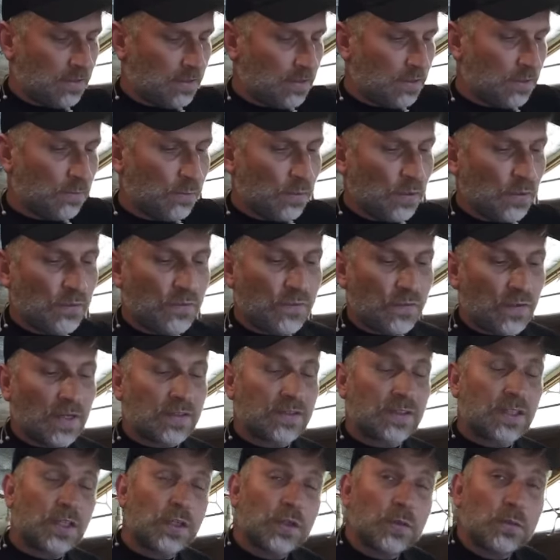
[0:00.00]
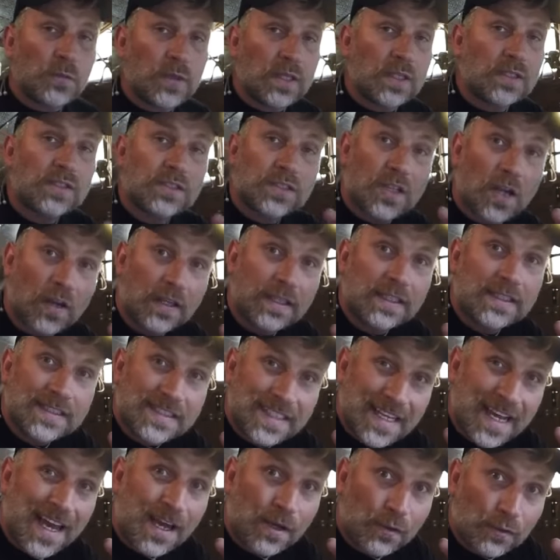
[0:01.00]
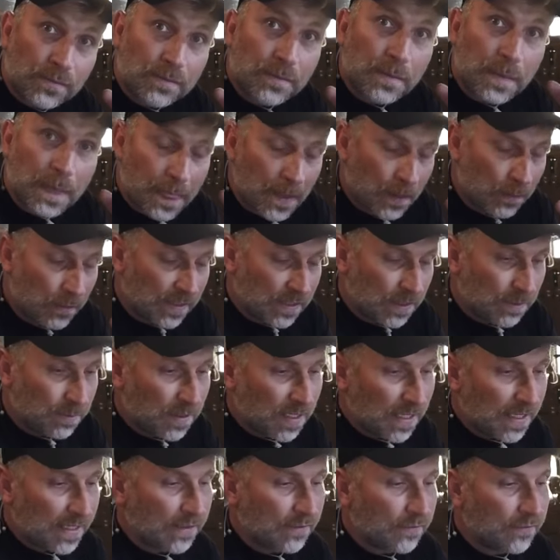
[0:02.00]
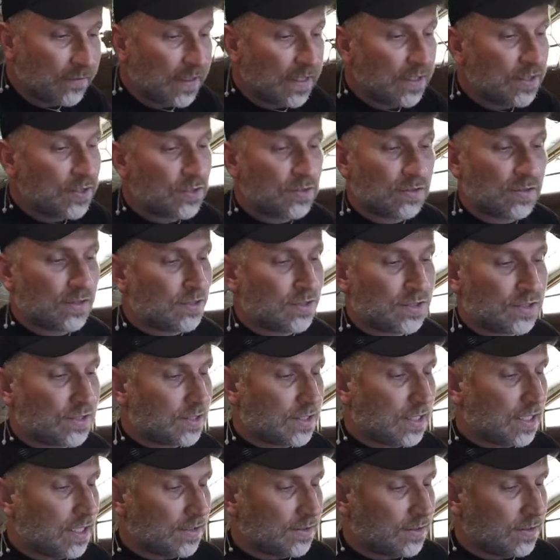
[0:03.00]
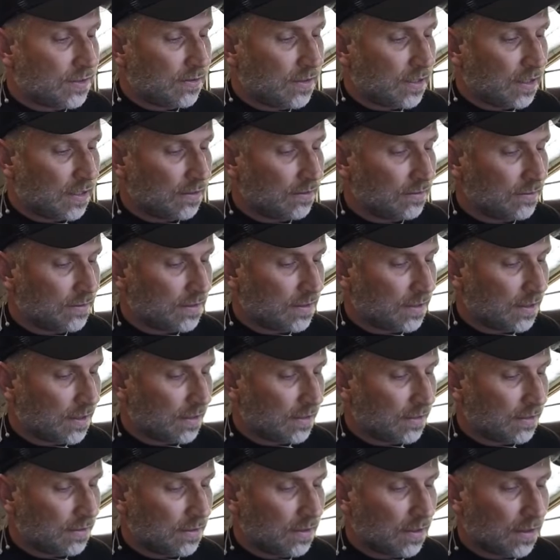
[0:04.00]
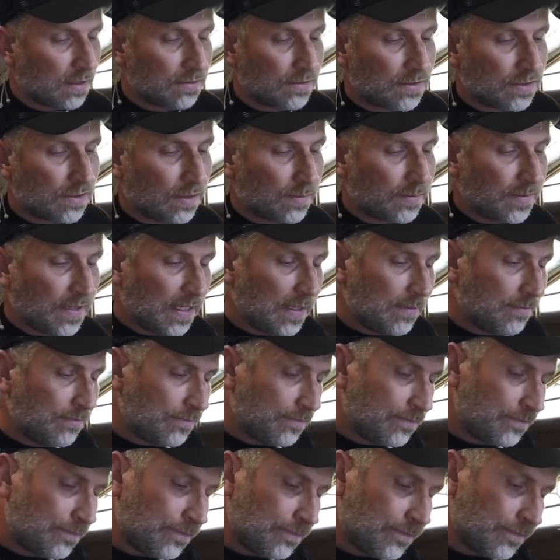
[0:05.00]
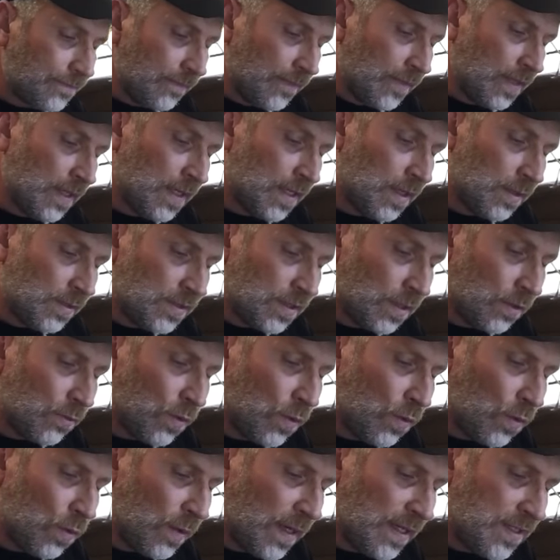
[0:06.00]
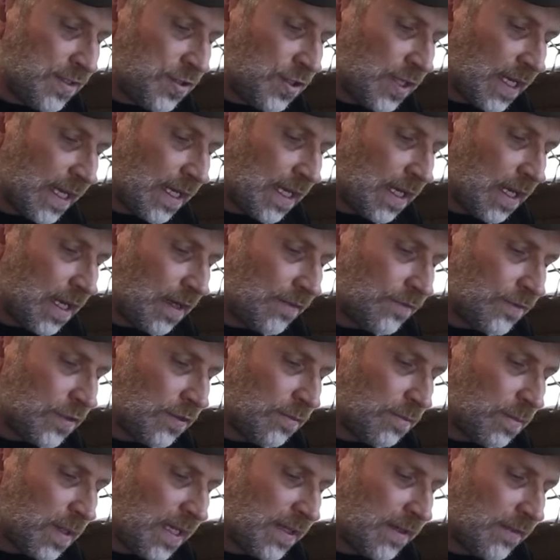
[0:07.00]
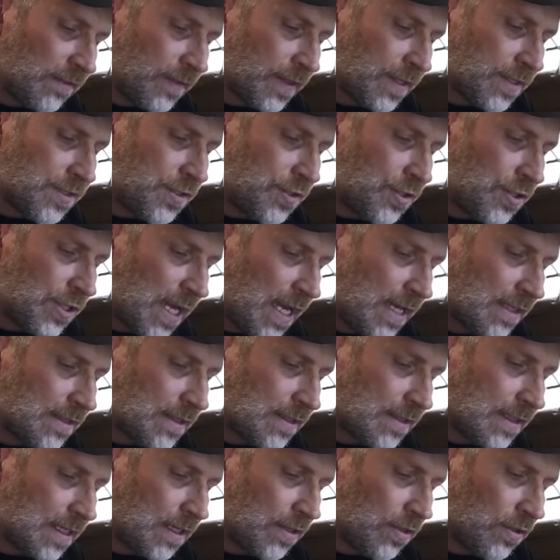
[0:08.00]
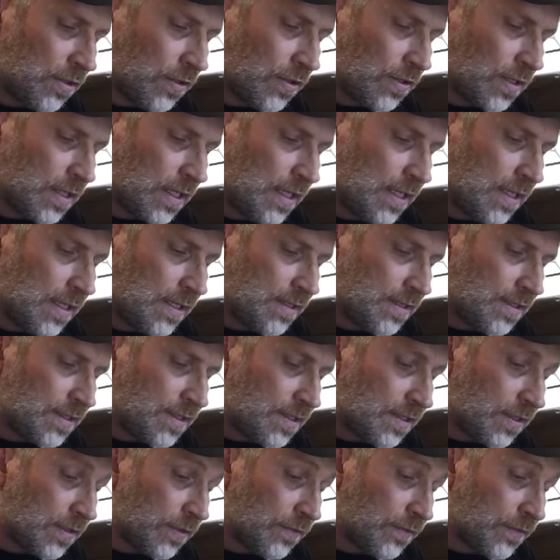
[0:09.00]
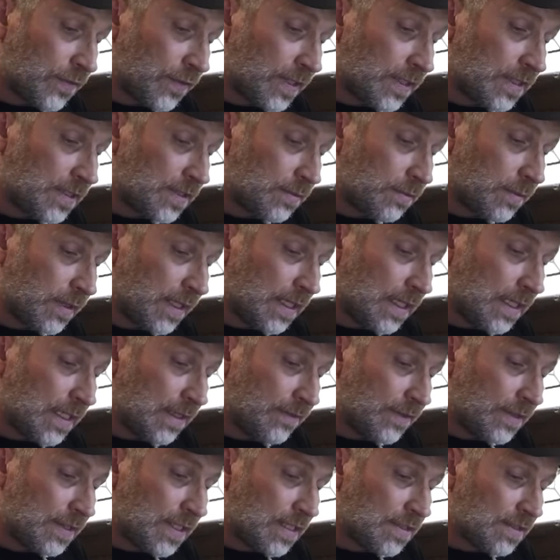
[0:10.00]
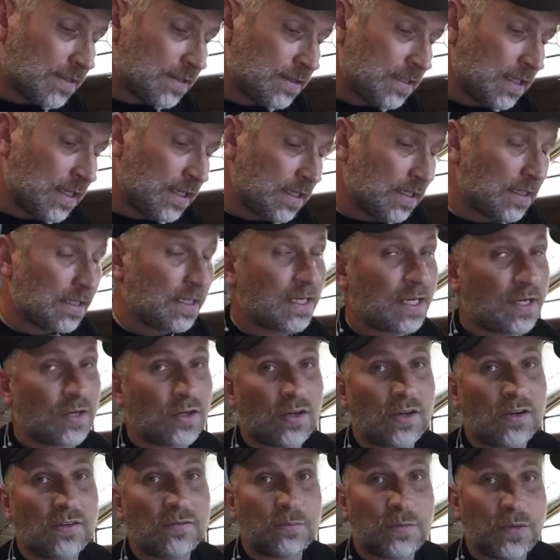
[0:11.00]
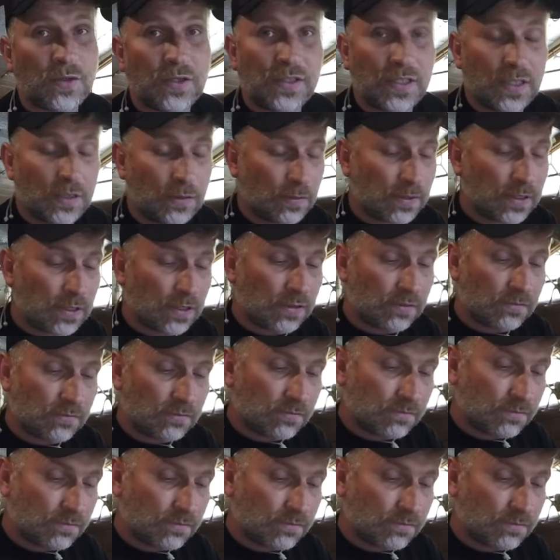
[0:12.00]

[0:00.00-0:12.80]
You will find the loop will tighten down when you're playing a fish. It just does. You can't uh, you can't stop that. So always check it after you've played a fish. Check that that hook still frings sweetly. If it doesn't, cut it off. Put another one on.